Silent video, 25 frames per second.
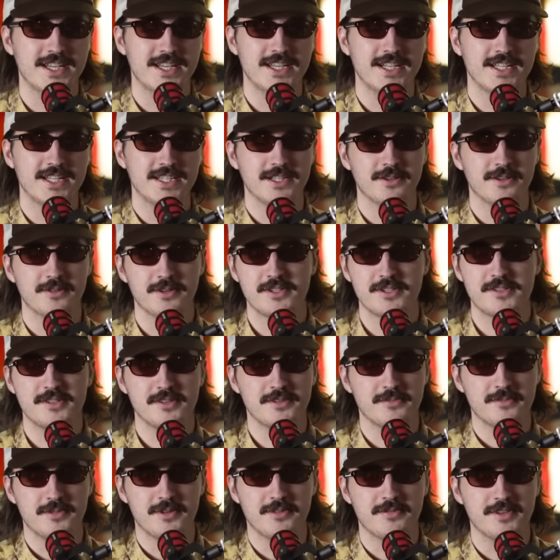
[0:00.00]
the original
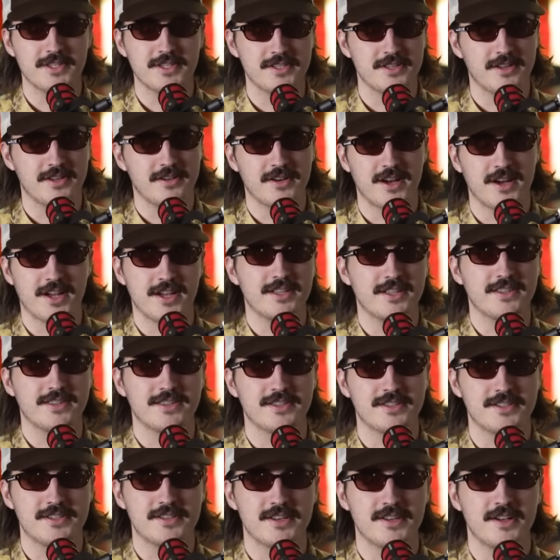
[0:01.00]
movie's all right. The
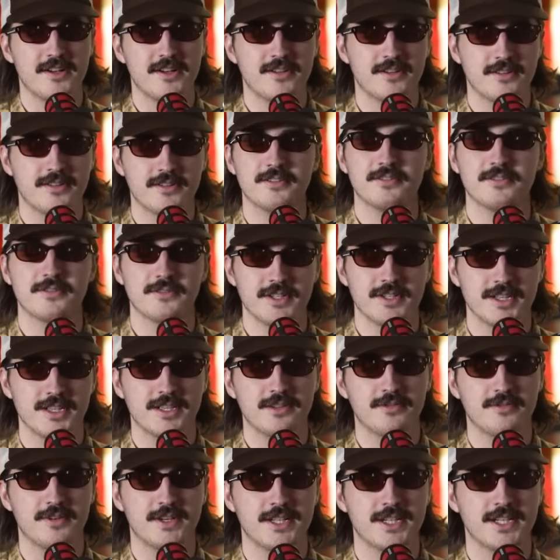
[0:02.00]
show really
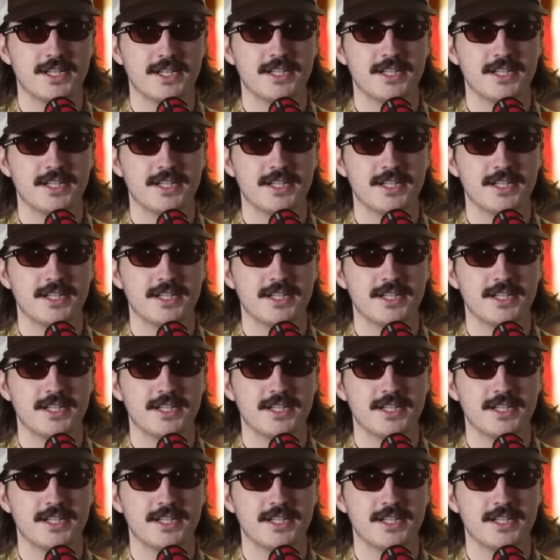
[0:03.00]
funny.